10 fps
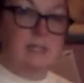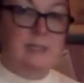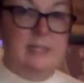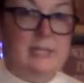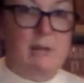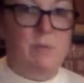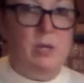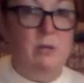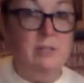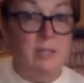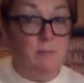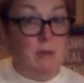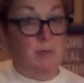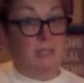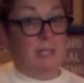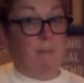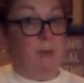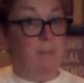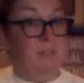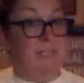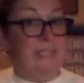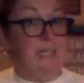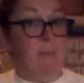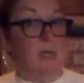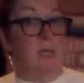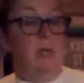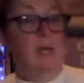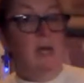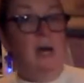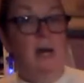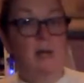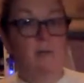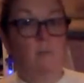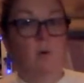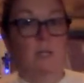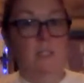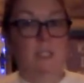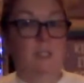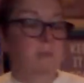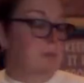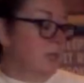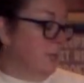And since I'm using my multi-purpose steamer, I don't want to,